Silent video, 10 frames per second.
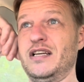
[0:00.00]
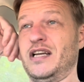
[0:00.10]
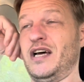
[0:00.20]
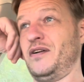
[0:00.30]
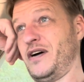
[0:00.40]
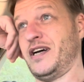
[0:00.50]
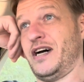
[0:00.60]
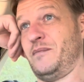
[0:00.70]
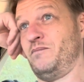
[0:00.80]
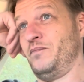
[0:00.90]
you know, like
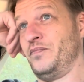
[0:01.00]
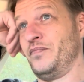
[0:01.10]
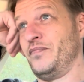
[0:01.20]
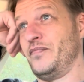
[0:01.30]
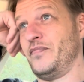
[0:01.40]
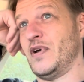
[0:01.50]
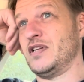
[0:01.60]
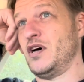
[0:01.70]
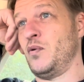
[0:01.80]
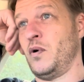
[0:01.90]
then
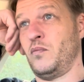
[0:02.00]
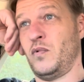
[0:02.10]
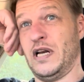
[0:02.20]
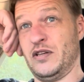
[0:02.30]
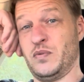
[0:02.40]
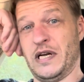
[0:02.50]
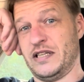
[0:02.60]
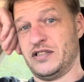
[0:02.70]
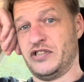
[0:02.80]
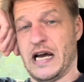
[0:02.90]
no one is willing
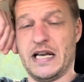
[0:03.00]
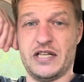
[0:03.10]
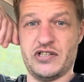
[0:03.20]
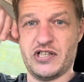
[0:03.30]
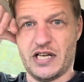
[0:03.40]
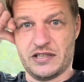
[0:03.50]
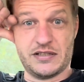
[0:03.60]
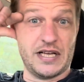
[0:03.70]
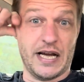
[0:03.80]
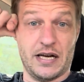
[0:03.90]
to challenge it and
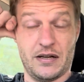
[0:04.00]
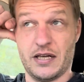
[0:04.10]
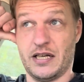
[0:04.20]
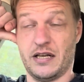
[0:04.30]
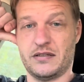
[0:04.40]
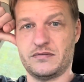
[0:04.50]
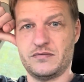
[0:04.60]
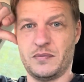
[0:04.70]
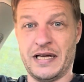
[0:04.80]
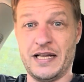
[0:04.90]
say, like, you know, what
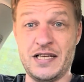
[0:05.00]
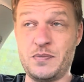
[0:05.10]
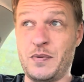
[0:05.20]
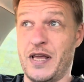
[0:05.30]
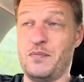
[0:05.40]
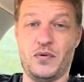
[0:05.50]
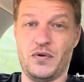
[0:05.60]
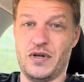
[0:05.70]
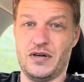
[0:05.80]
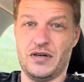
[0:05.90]
about these people
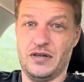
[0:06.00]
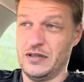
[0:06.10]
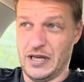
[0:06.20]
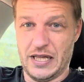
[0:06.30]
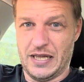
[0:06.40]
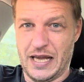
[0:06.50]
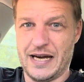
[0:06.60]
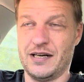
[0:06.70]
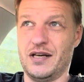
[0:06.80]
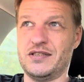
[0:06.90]
that are in the
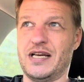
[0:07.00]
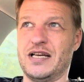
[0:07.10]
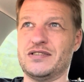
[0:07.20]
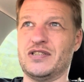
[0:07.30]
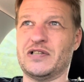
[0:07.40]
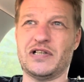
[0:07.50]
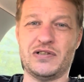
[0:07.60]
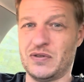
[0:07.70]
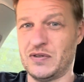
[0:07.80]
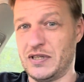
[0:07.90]
Anglo-Saxon
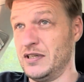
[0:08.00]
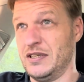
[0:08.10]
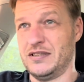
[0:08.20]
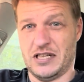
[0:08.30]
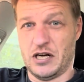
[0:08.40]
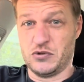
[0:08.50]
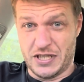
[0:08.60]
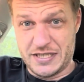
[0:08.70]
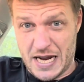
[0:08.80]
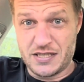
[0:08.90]
Chronicle that sound
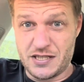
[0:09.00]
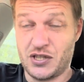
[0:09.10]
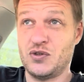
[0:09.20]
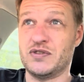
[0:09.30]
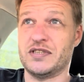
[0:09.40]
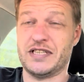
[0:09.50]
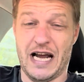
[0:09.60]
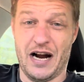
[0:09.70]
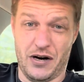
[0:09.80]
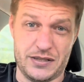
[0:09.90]
identical to the
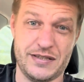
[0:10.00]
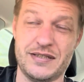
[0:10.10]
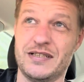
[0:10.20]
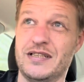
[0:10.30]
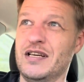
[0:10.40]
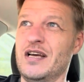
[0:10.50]
characters in